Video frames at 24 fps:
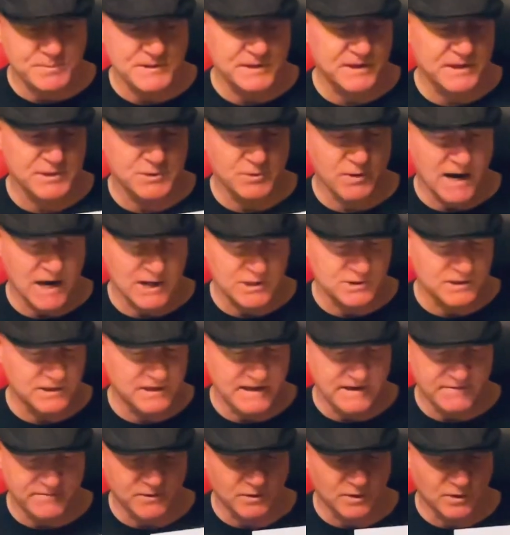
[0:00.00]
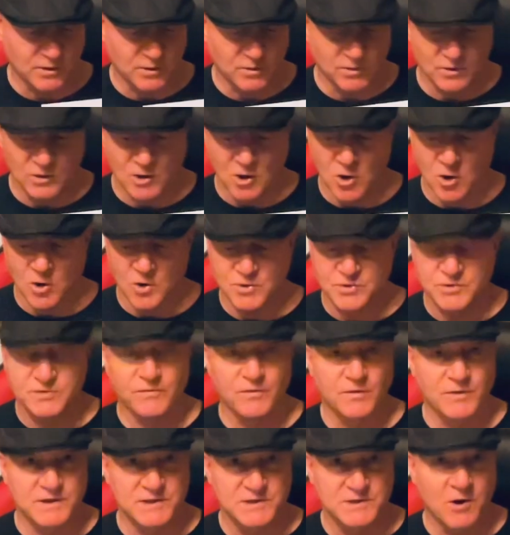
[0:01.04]
and these are actually even a little large
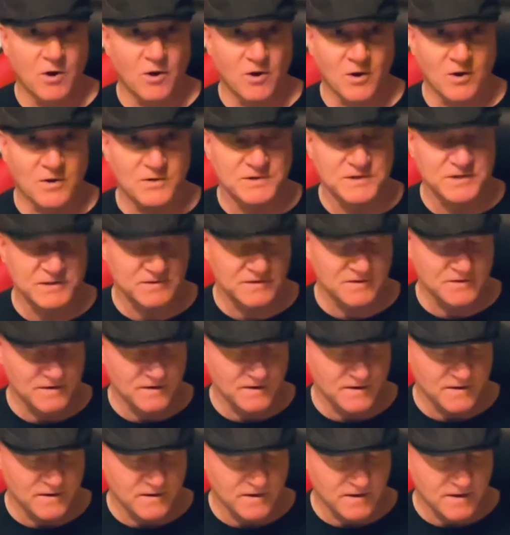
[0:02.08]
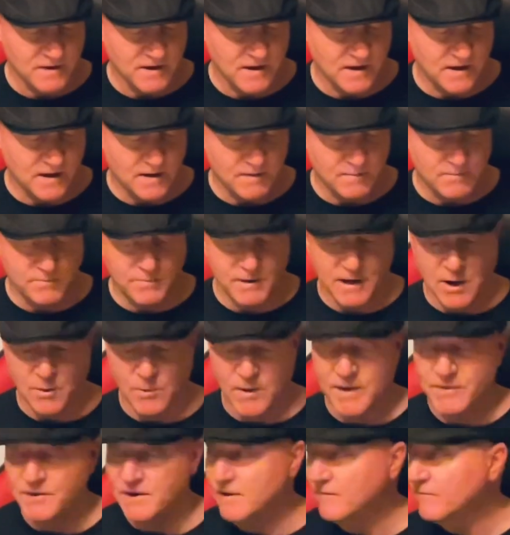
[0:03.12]
for these cards. But I
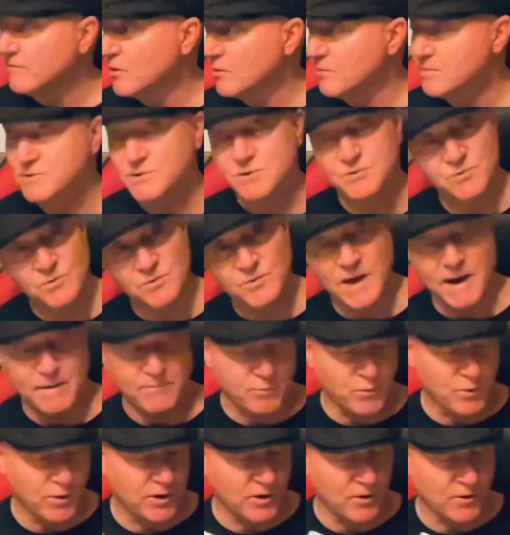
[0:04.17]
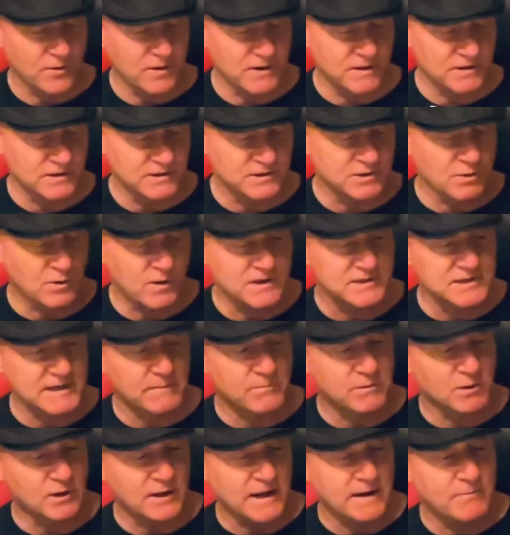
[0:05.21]
ran the envelopes through that printer, and so I was
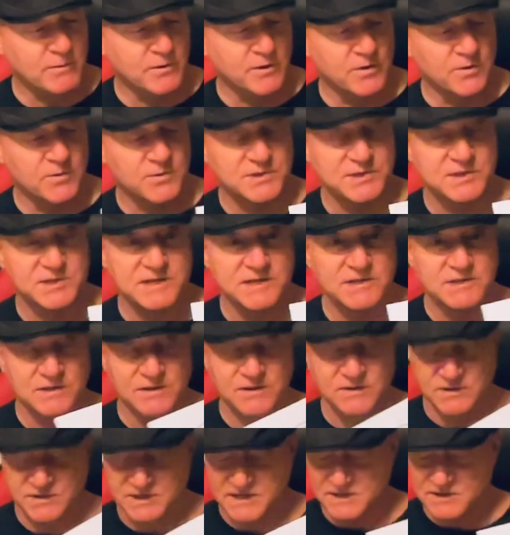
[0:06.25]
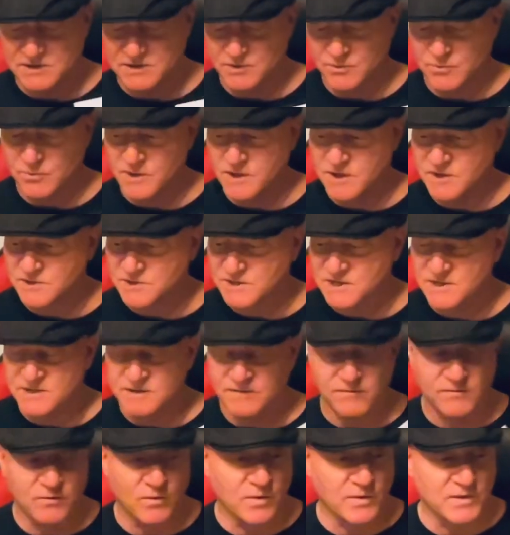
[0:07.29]
able to label those season 3 and season
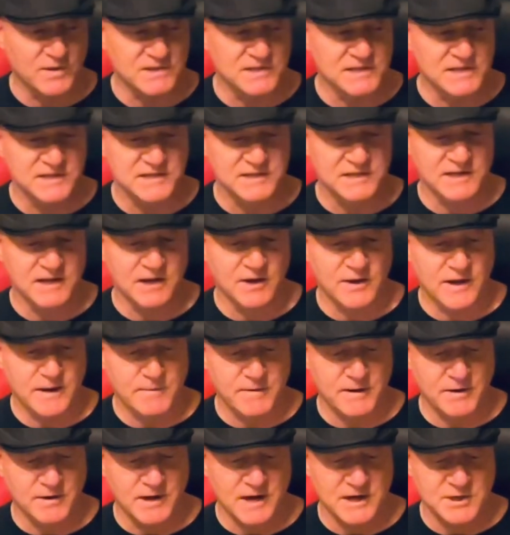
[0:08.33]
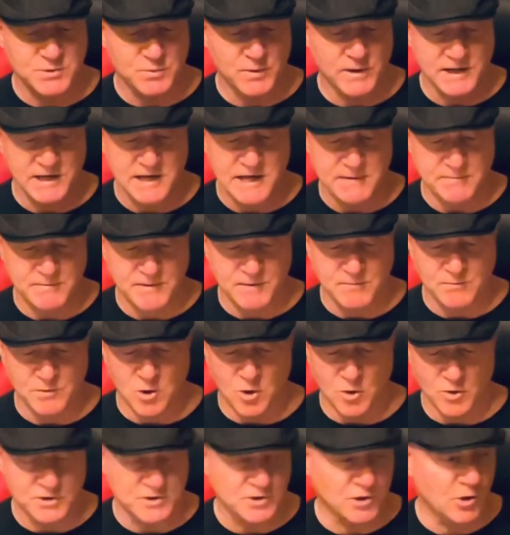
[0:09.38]
4 of the CCL. That'll be a nice way to keep them
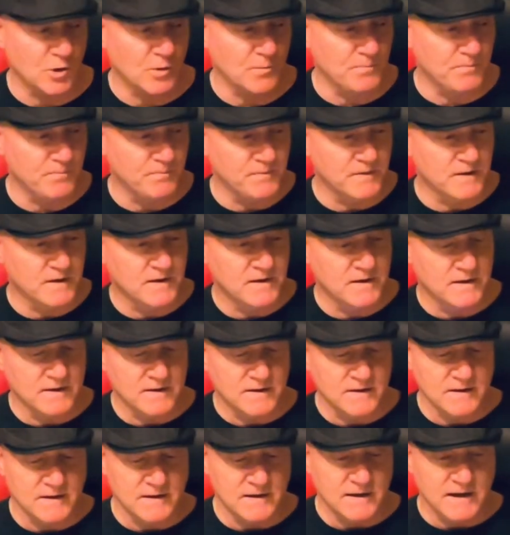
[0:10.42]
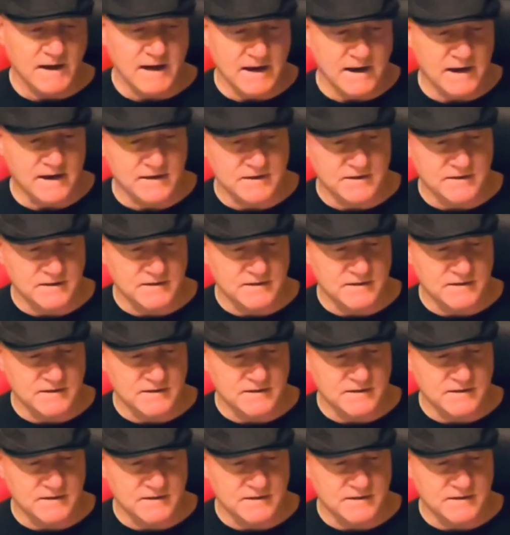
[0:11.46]
long term. And